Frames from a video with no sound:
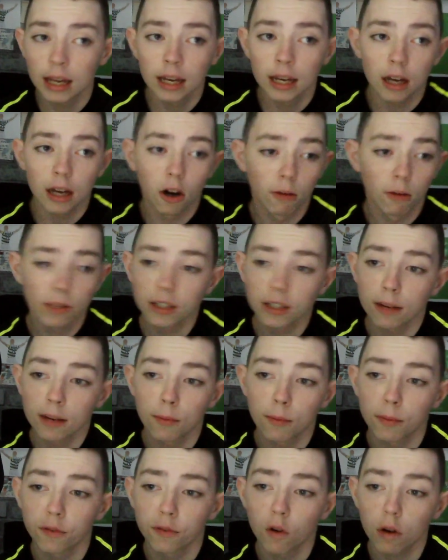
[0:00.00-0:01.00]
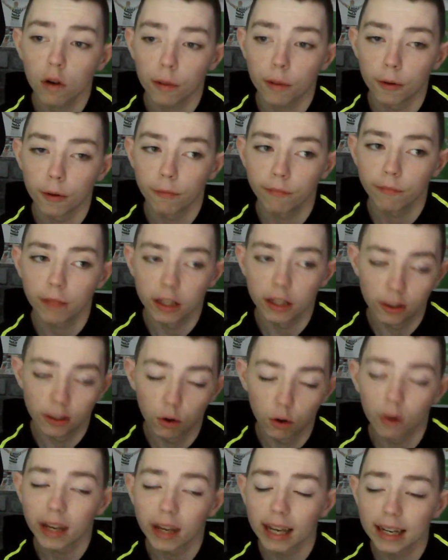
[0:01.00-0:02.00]
This game we've forgotten about, and you go
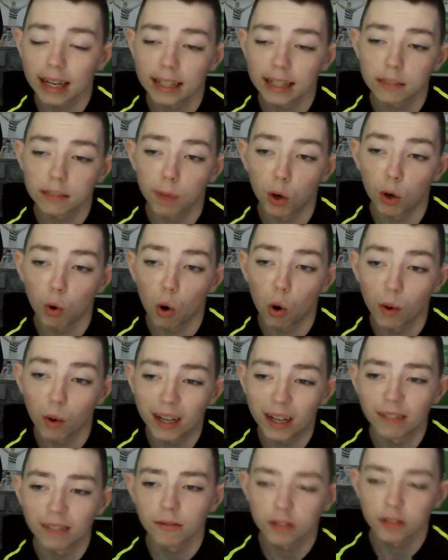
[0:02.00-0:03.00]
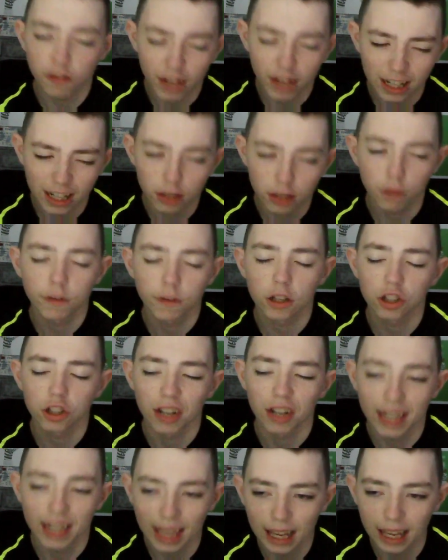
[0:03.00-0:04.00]
again against Millwall away. It's a very tough fixture
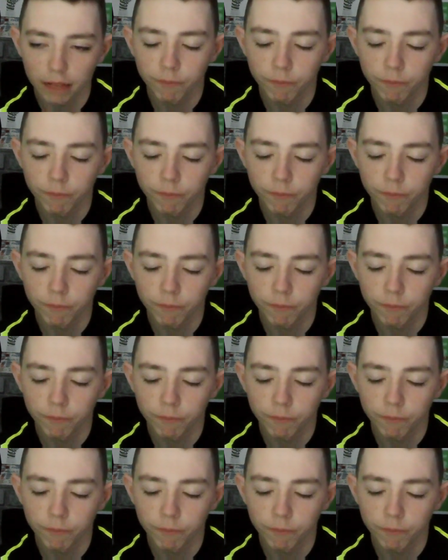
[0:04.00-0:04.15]
again.